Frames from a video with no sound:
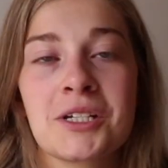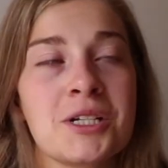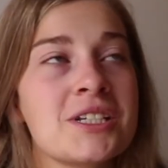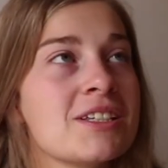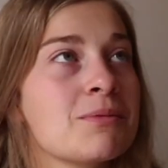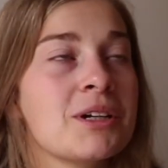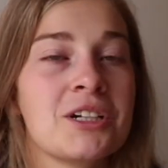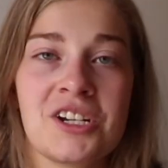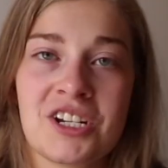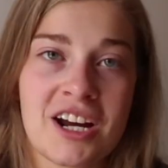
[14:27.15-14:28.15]
So I just wanted
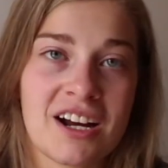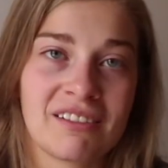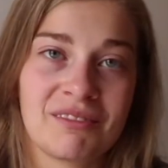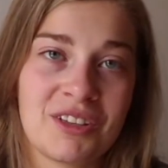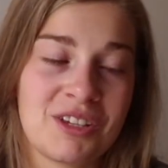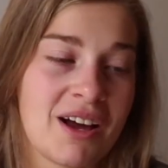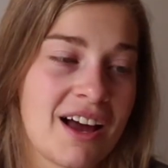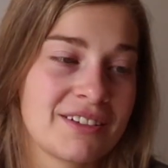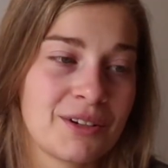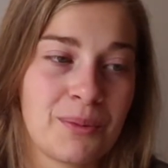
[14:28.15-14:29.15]
to share with you
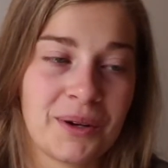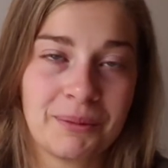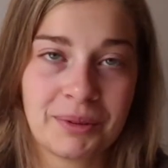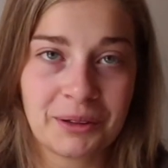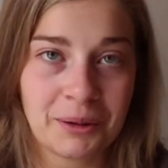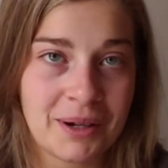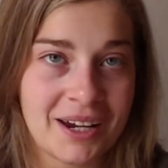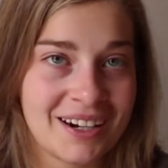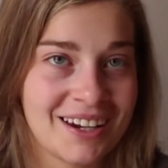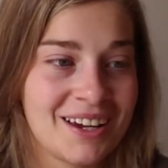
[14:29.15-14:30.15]
guys, open up a little
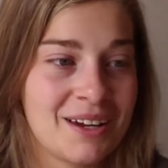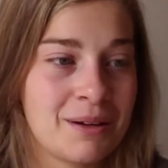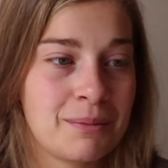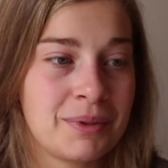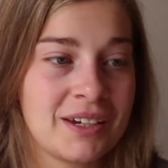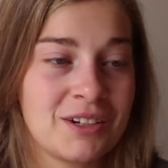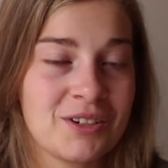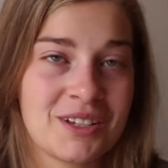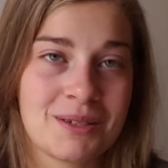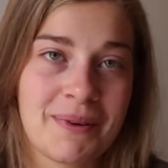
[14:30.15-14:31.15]
bit, be
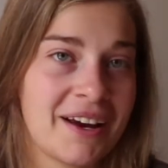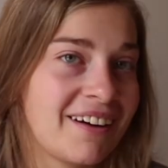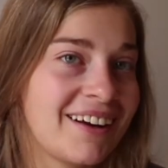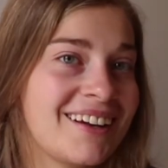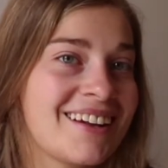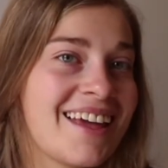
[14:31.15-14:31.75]
transparent,